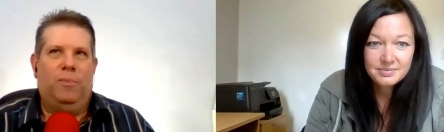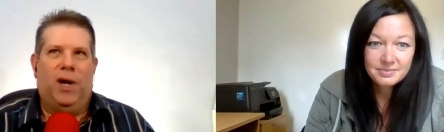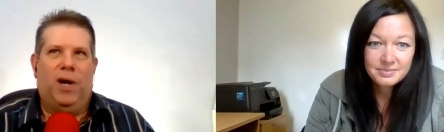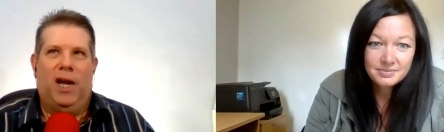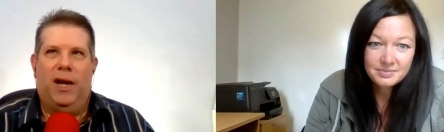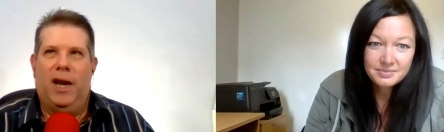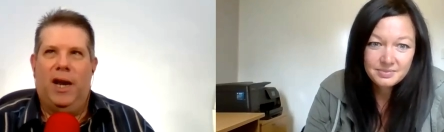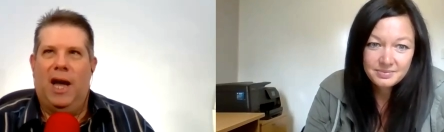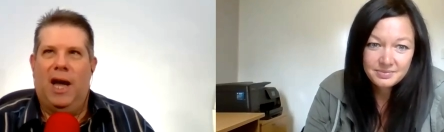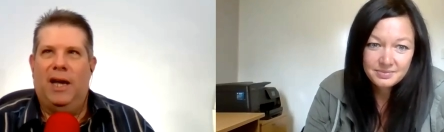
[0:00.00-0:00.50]
Speaker 1: by
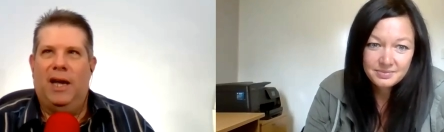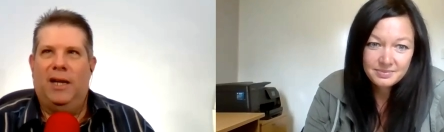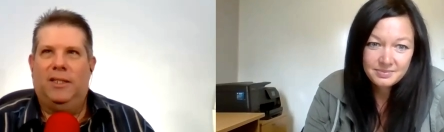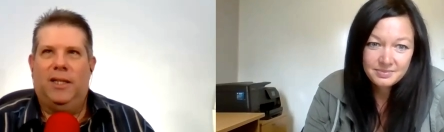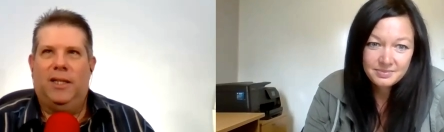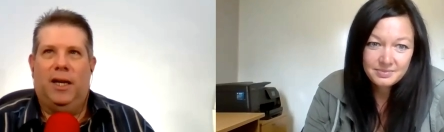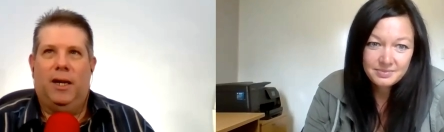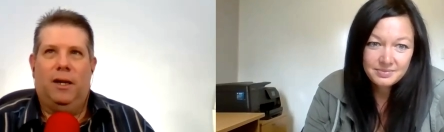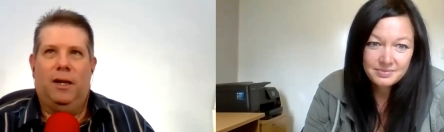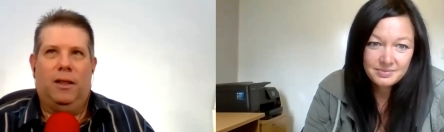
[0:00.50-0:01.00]
nine,
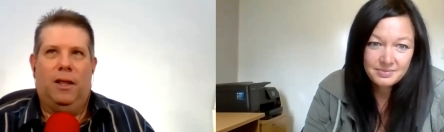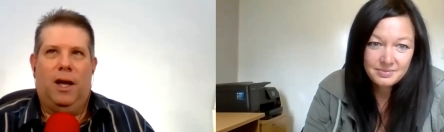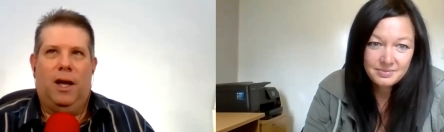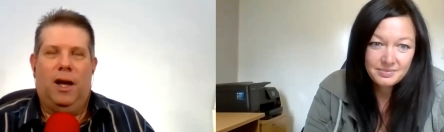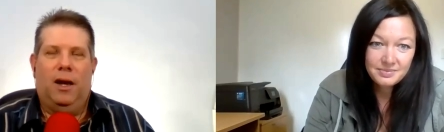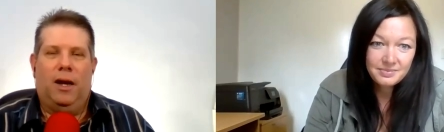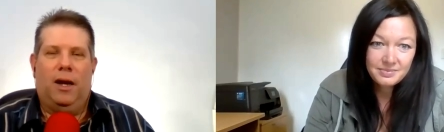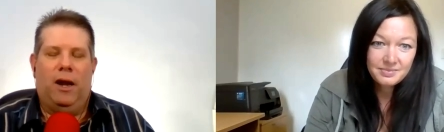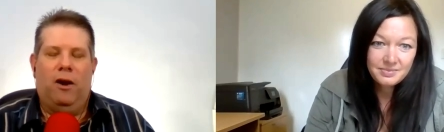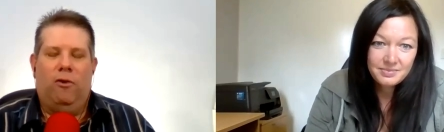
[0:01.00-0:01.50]
ten
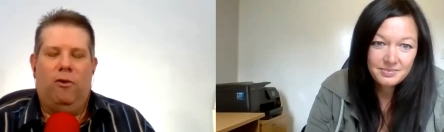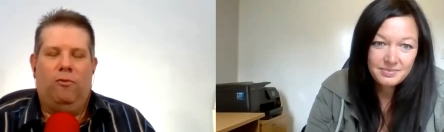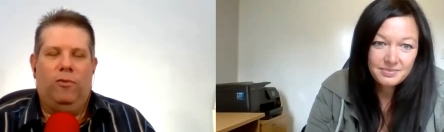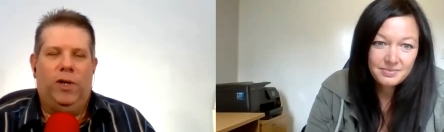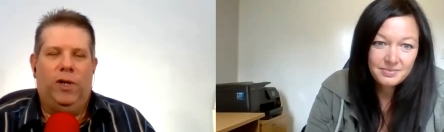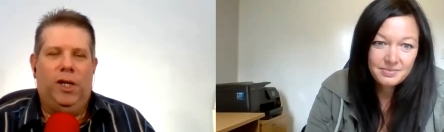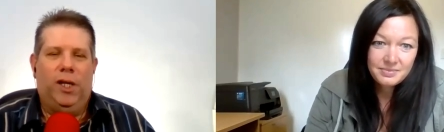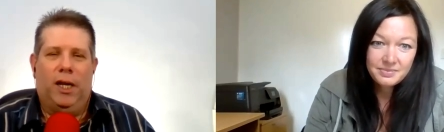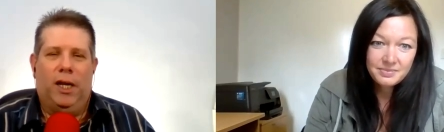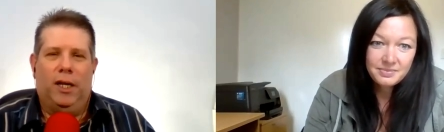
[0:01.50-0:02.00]
o'clock, I don't
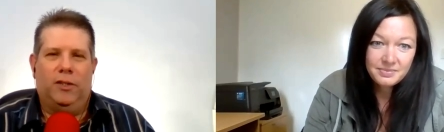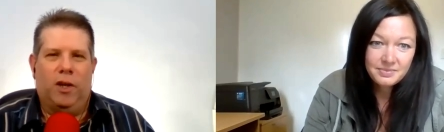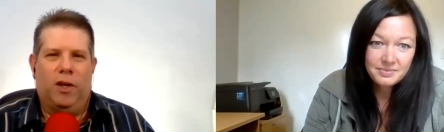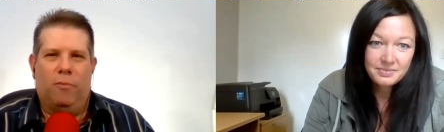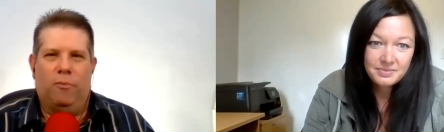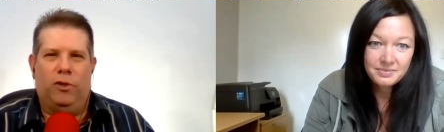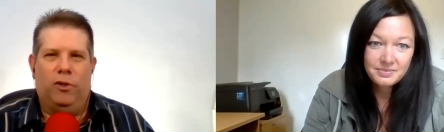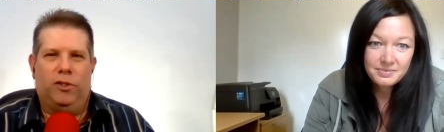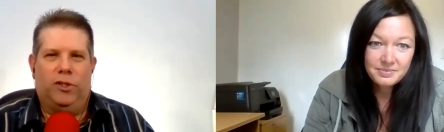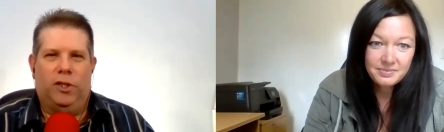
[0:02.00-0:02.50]
realize I
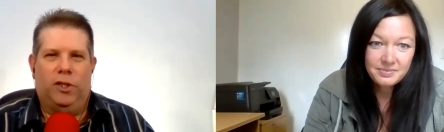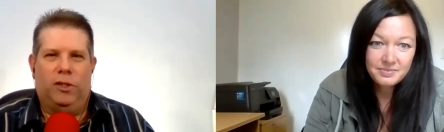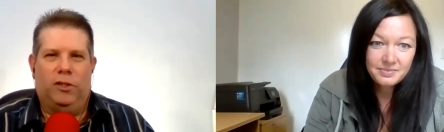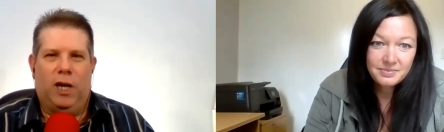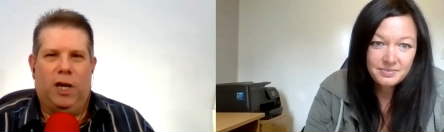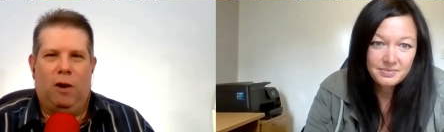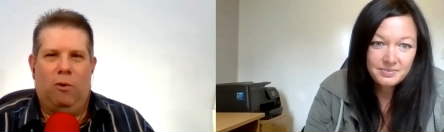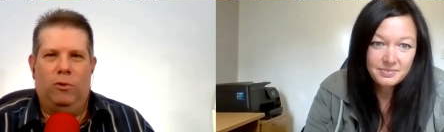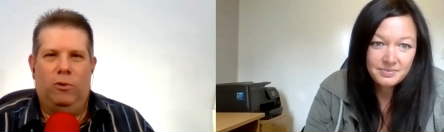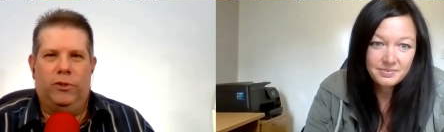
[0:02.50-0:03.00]
put six
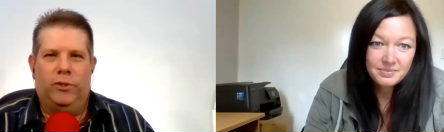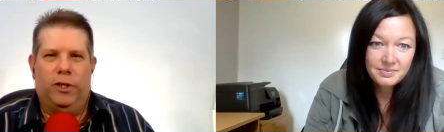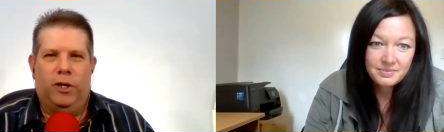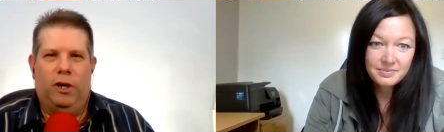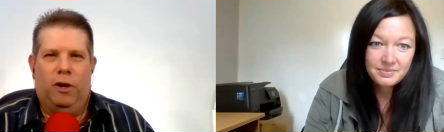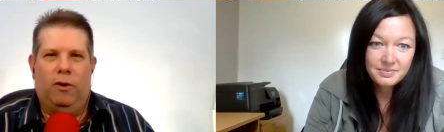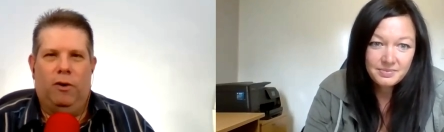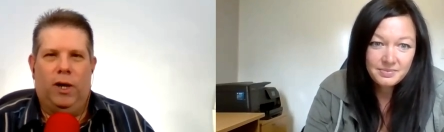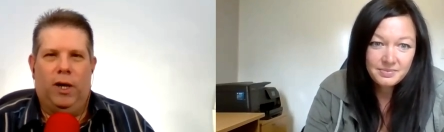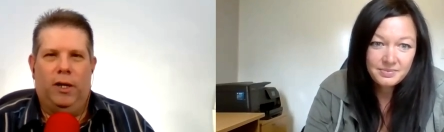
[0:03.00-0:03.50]
hours in
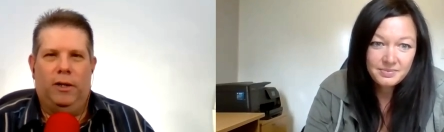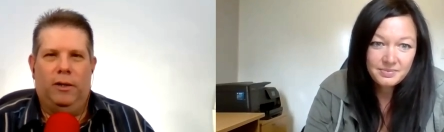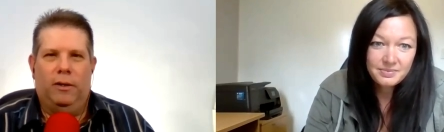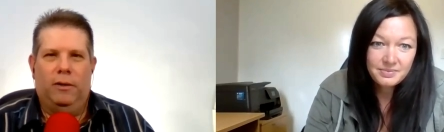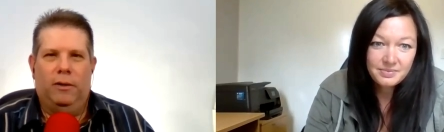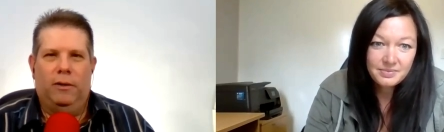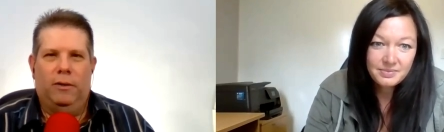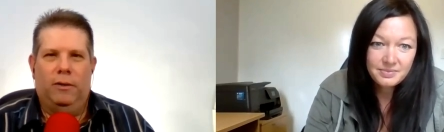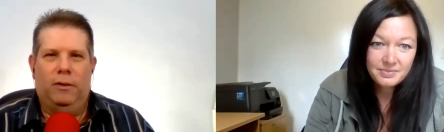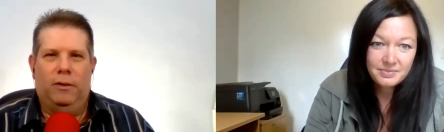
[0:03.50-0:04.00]
already
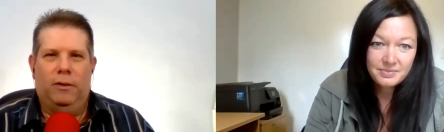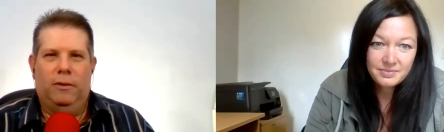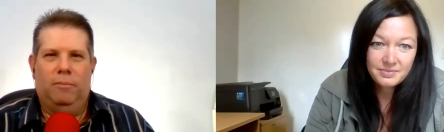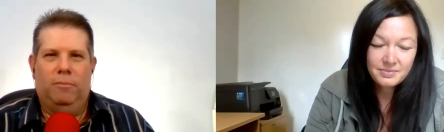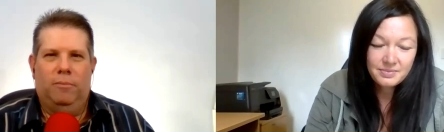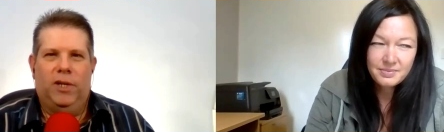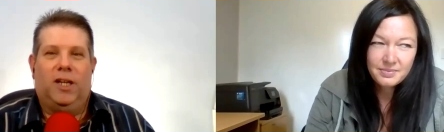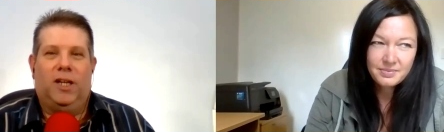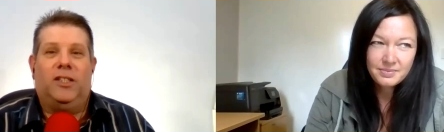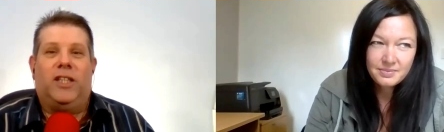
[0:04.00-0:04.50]

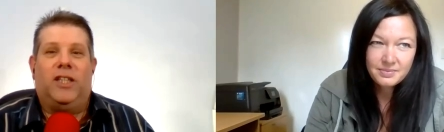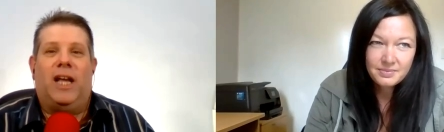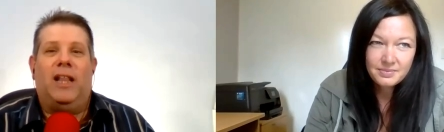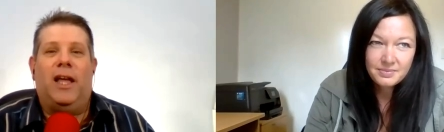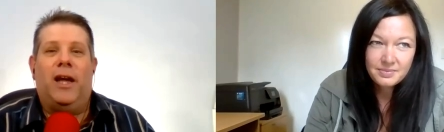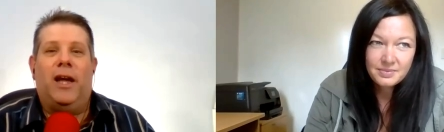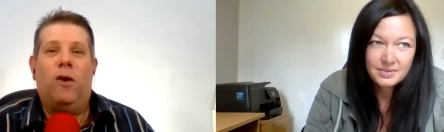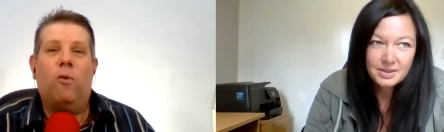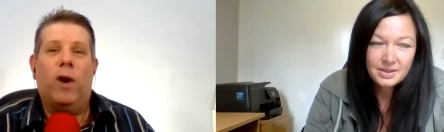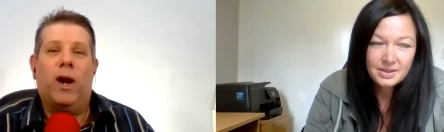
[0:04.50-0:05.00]
because I
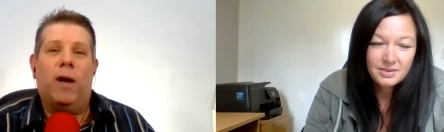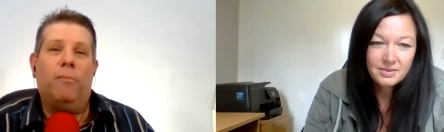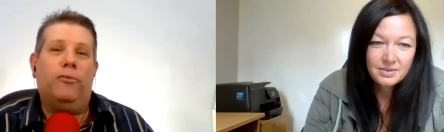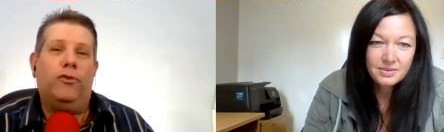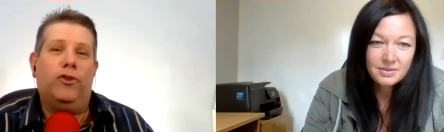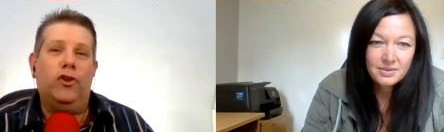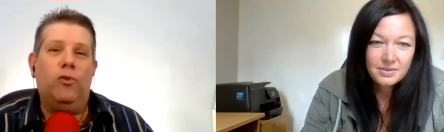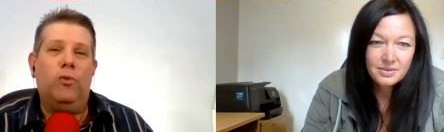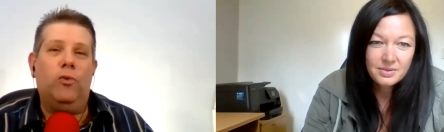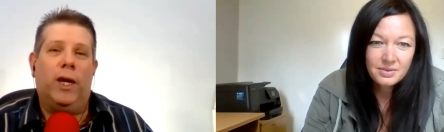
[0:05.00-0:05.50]
like what I'm
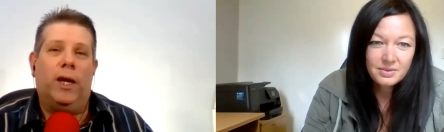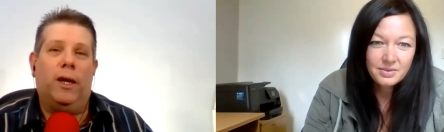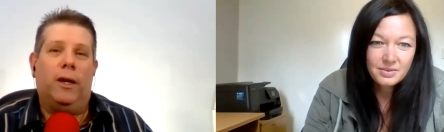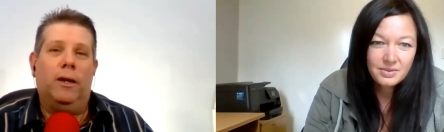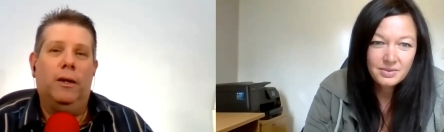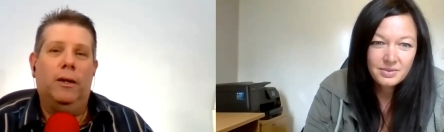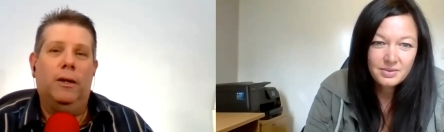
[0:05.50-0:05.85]
doing.